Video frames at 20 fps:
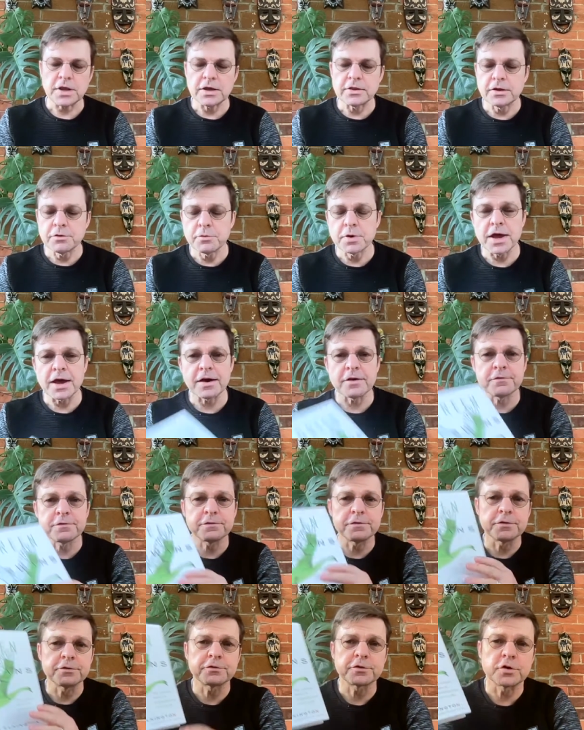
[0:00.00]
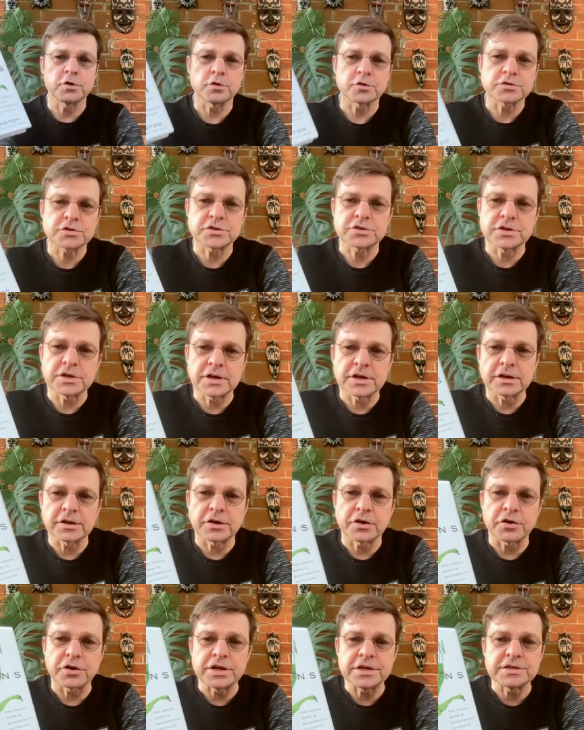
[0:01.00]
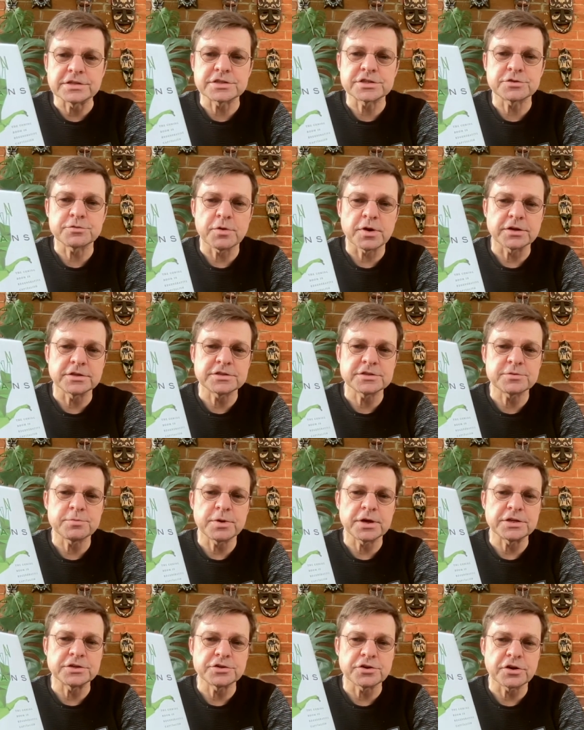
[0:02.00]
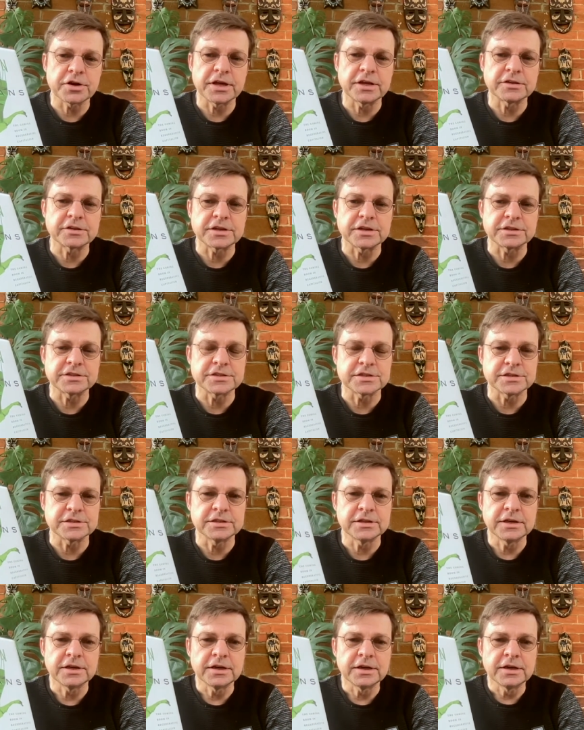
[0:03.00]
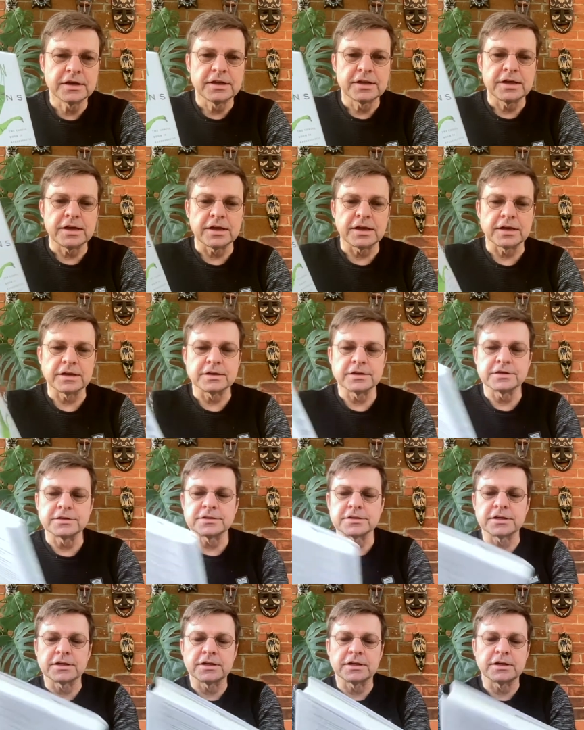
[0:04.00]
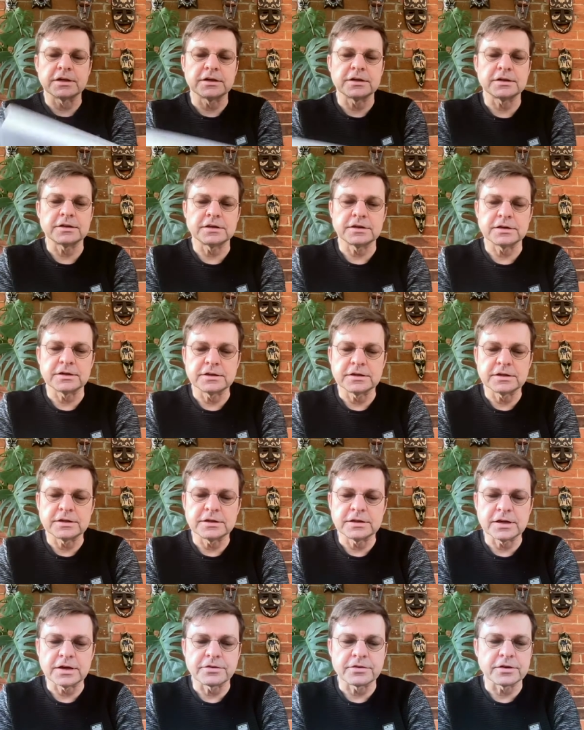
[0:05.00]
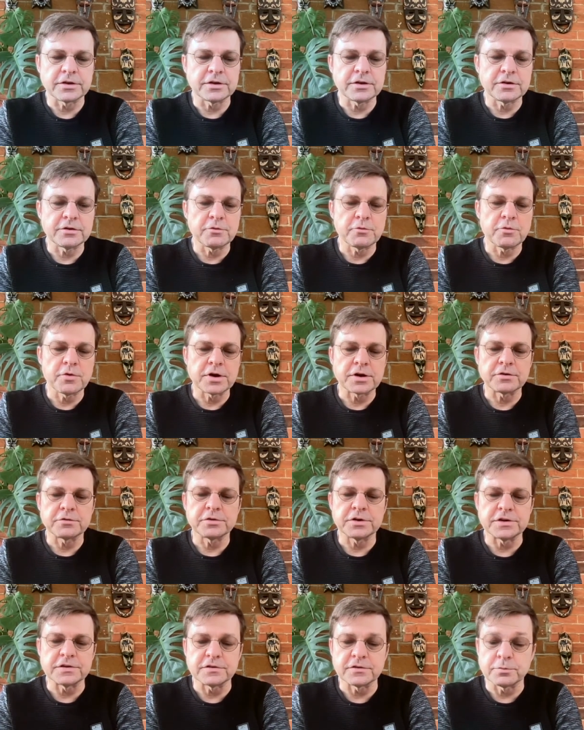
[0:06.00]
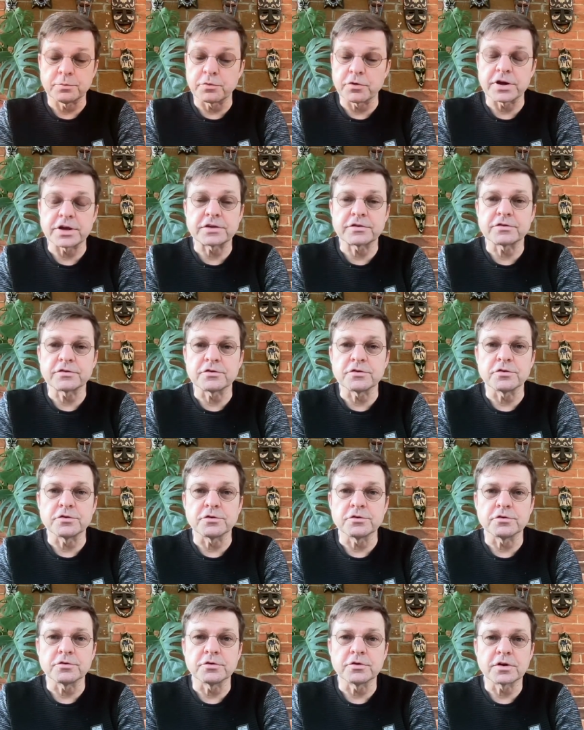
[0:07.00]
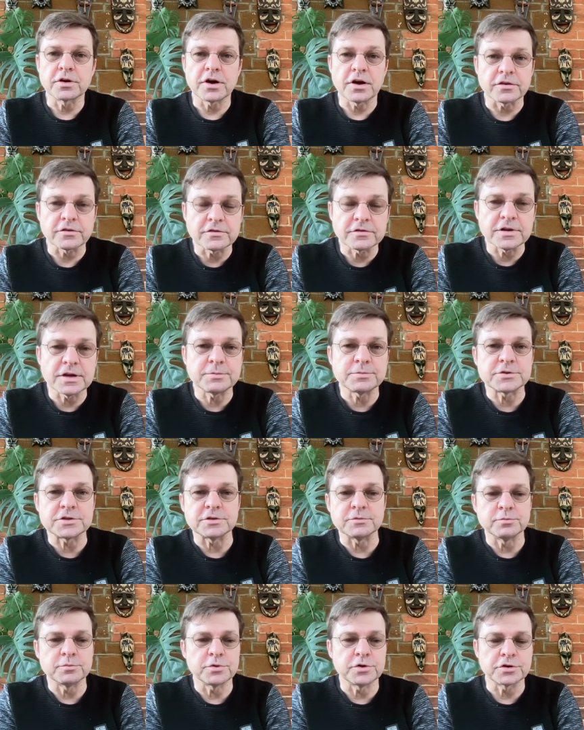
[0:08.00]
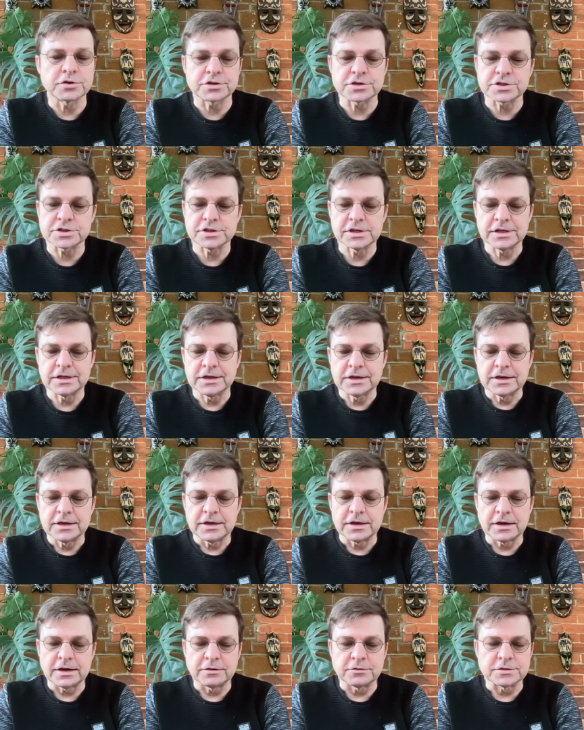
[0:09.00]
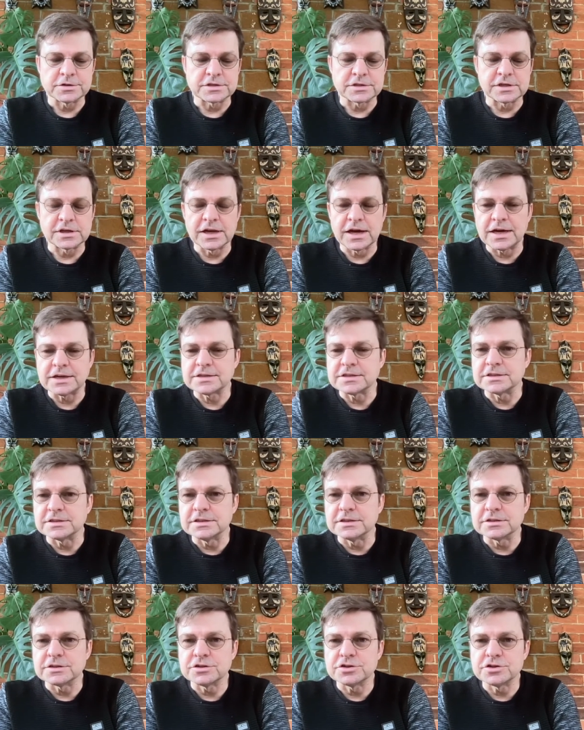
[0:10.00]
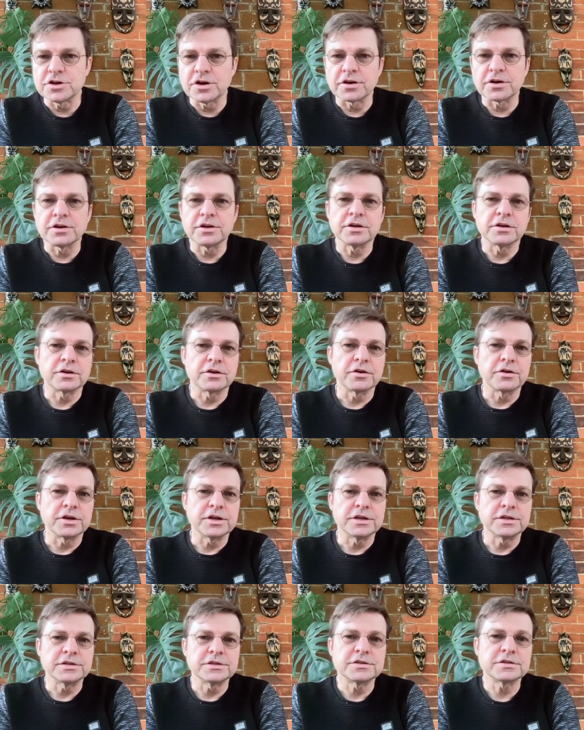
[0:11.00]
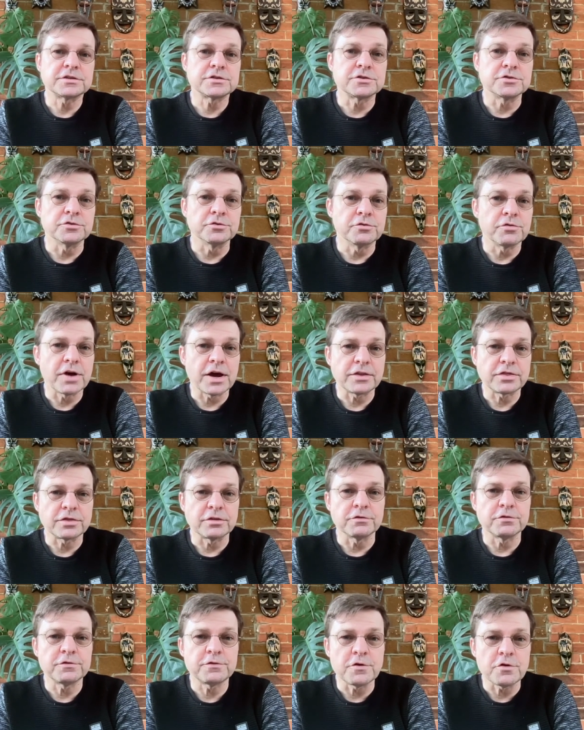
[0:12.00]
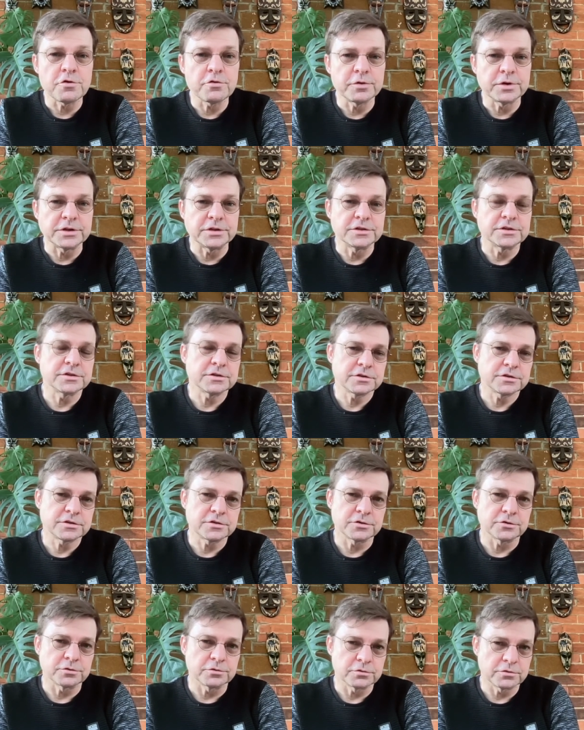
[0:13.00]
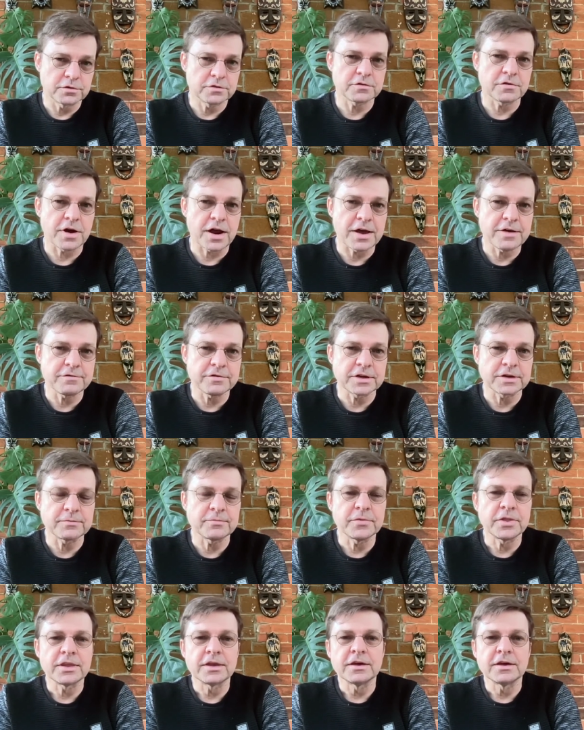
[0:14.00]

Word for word: Then we have, of course, uh, Green Swans by John Elkington, and uh, uh, another one of his breakthrough concepts and books. I was delighted that John agreed to write the foreword to Thriving